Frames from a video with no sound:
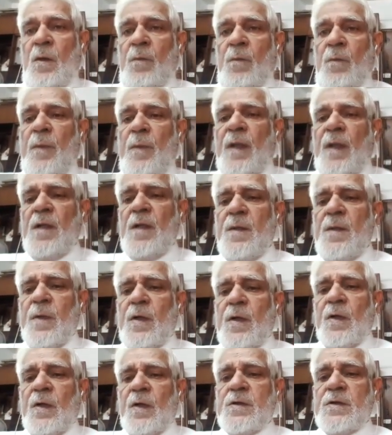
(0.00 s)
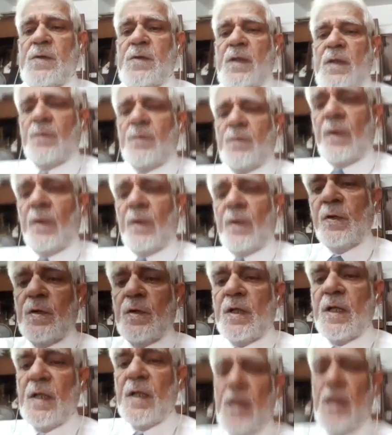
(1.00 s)
mainly because when you're
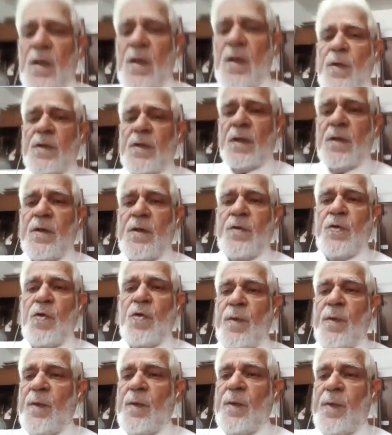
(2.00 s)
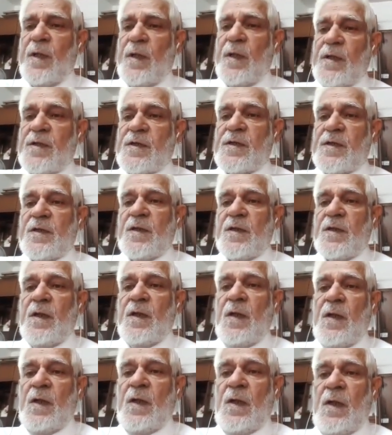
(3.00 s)
dealing with other human beings
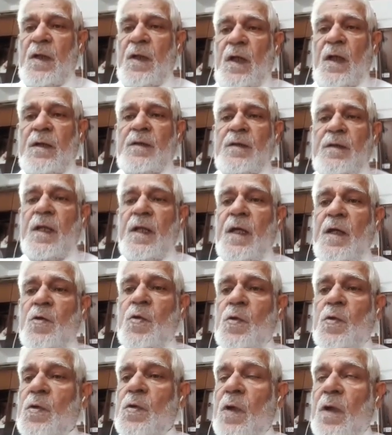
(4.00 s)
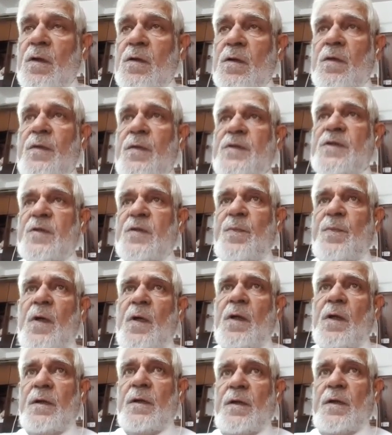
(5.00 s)
and they do not
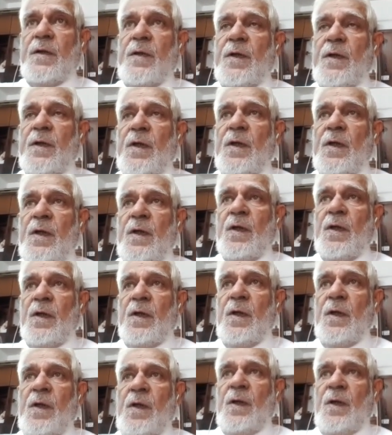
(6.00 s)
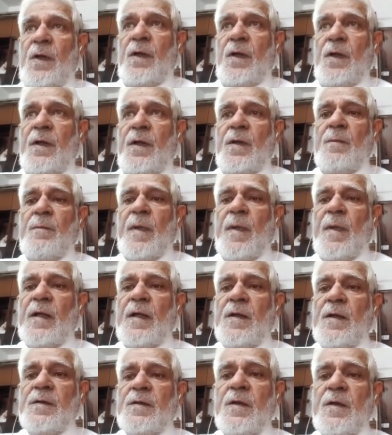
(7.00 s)
respond in a
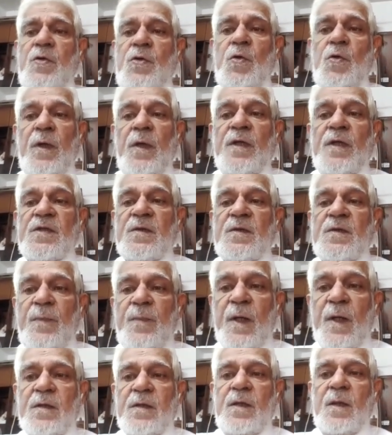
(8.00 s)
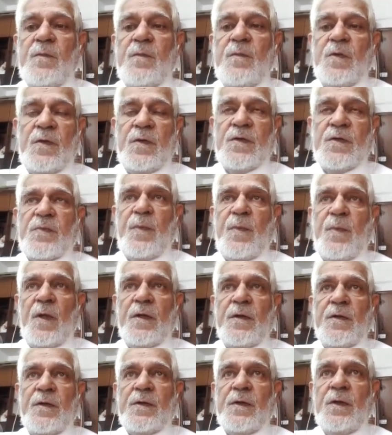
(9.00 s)
manner that you expect them to
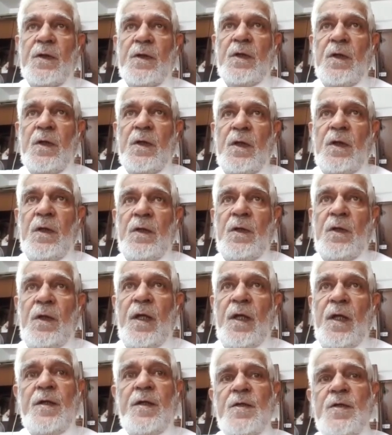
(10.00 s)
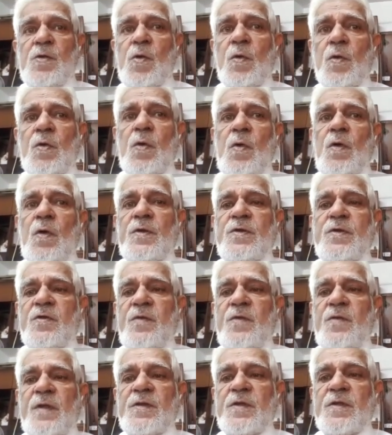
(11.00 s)
respond, it is going to cause
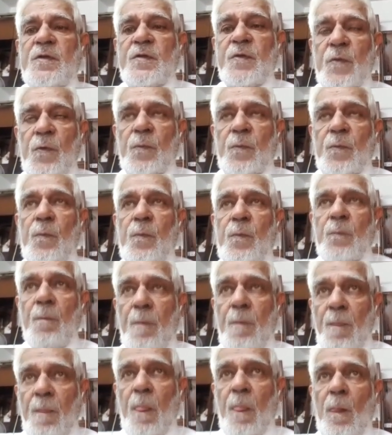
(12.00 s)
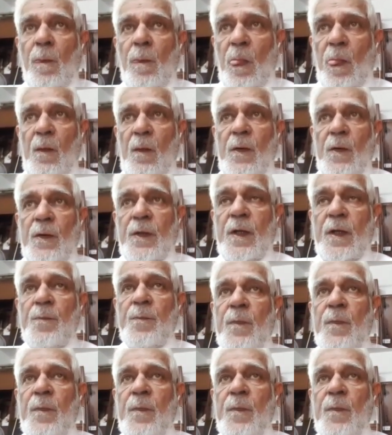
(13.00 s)
stress in you. Okay.